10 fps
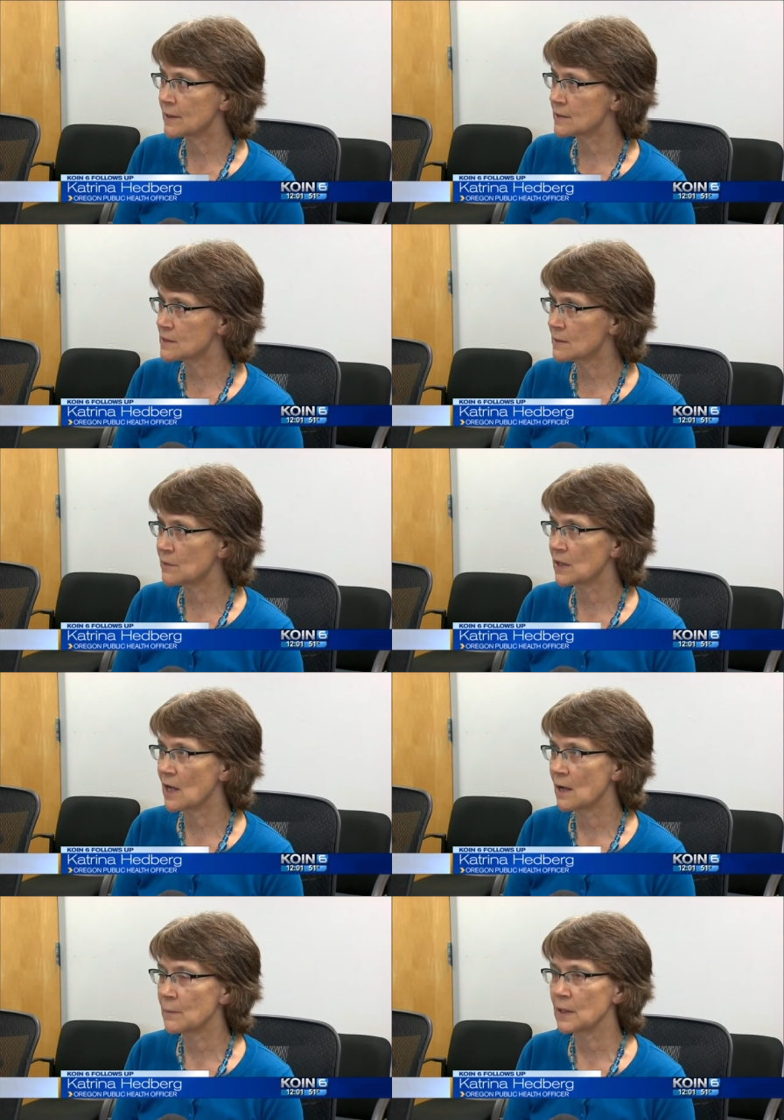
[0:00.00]
that it's something
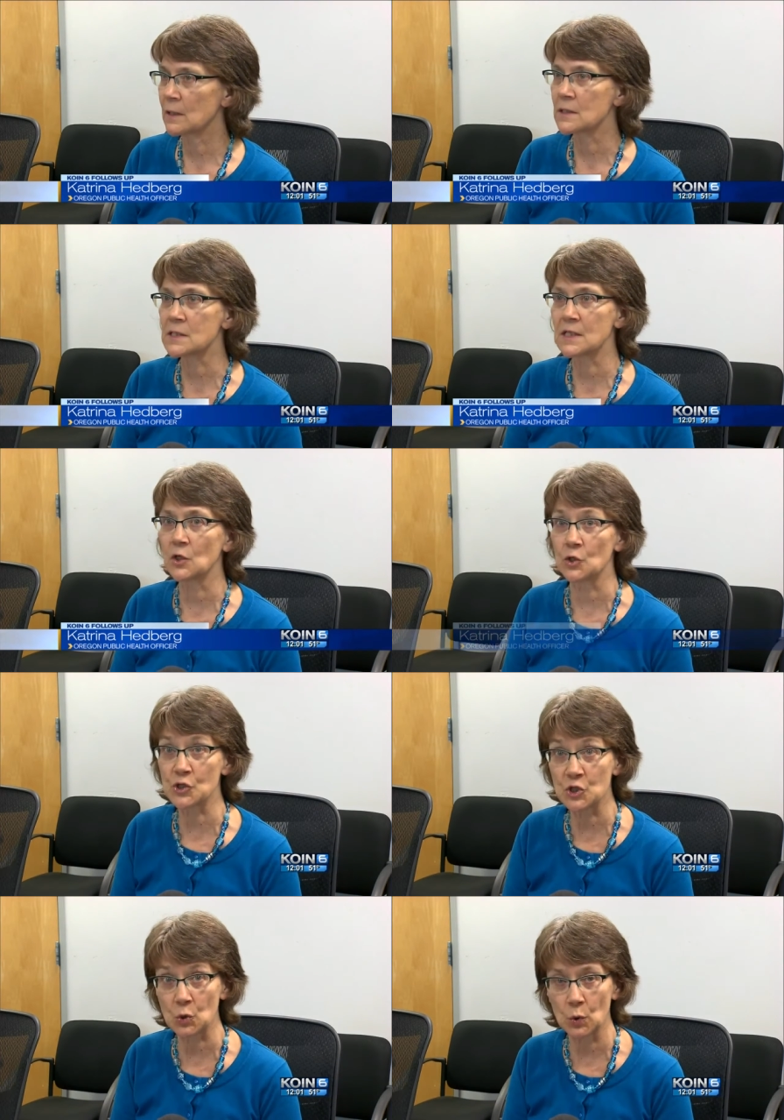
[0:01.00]
happening in a single
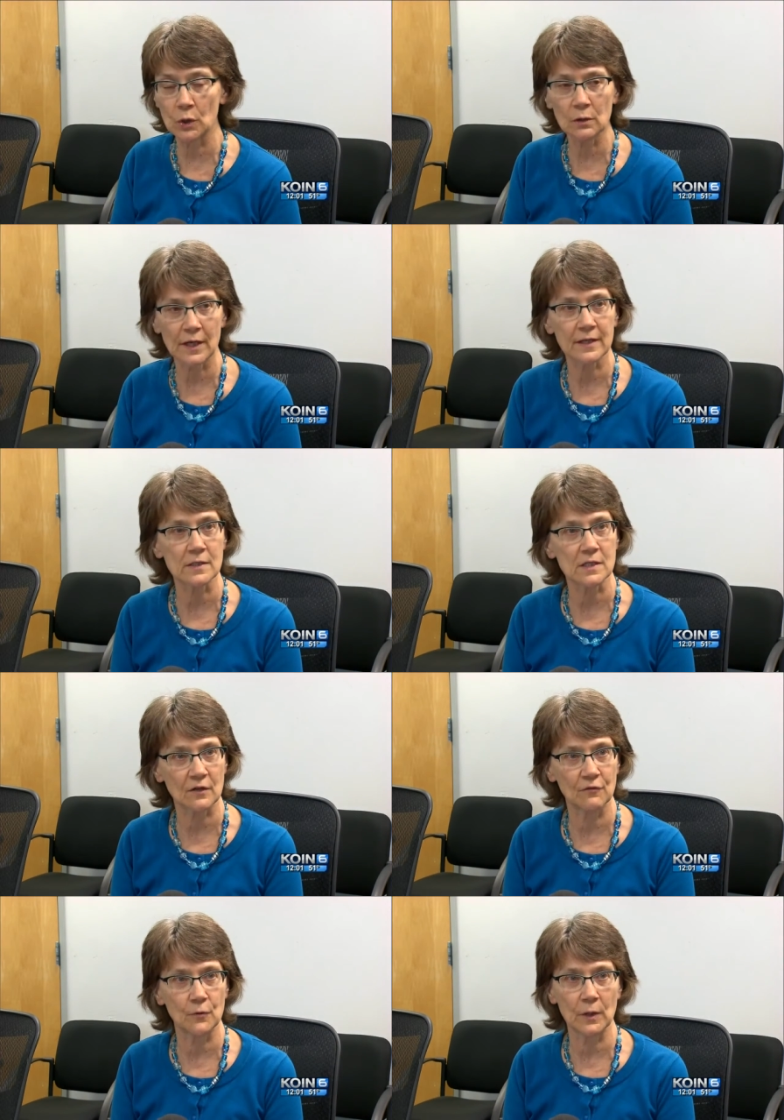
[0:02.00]
store, like a sick
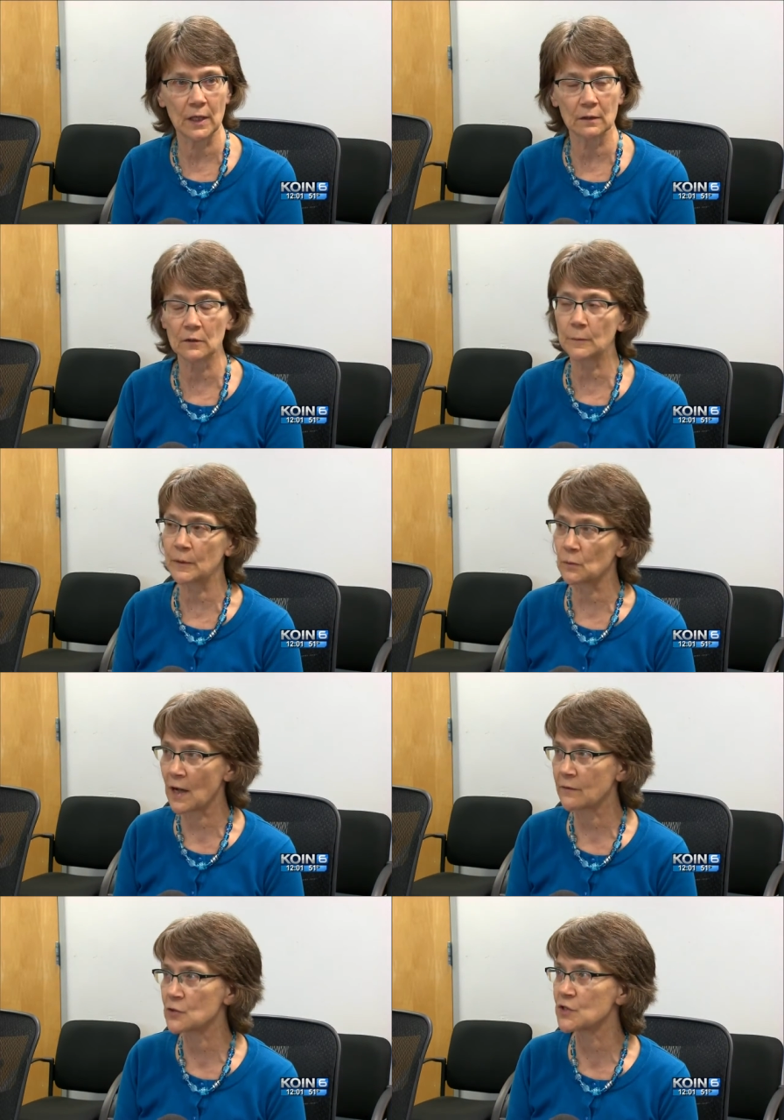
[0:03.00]
food handler, but
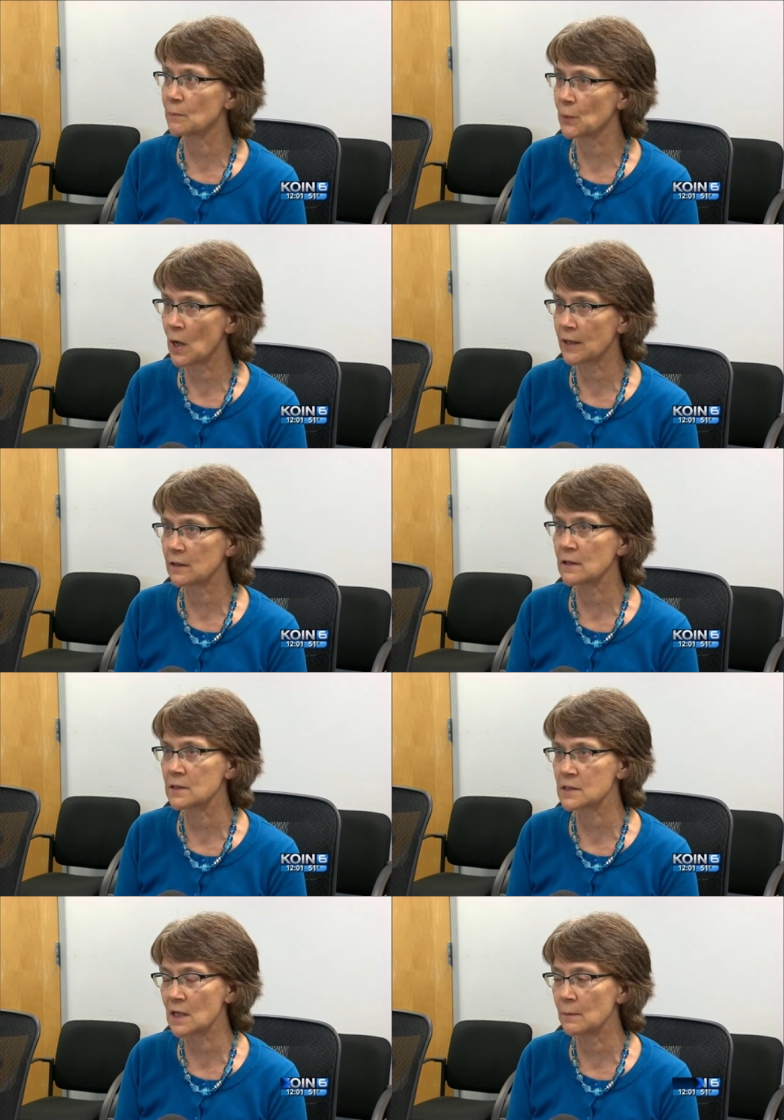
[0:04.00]
rather some product that
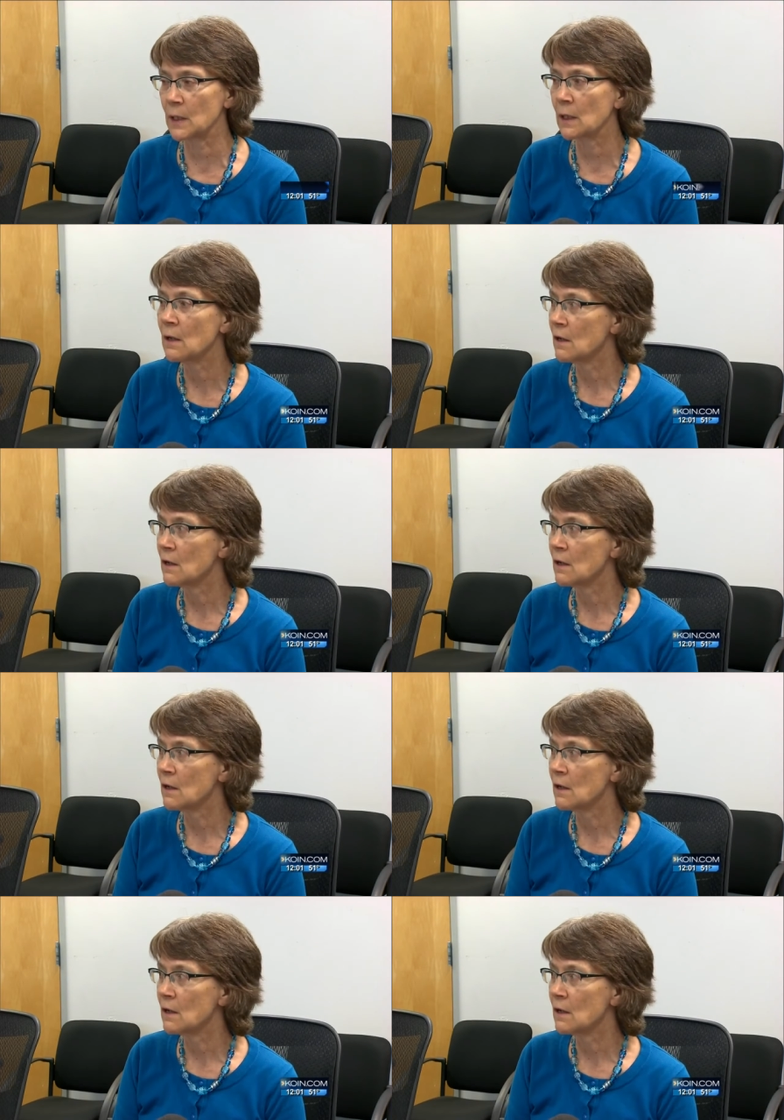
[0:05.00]
is coming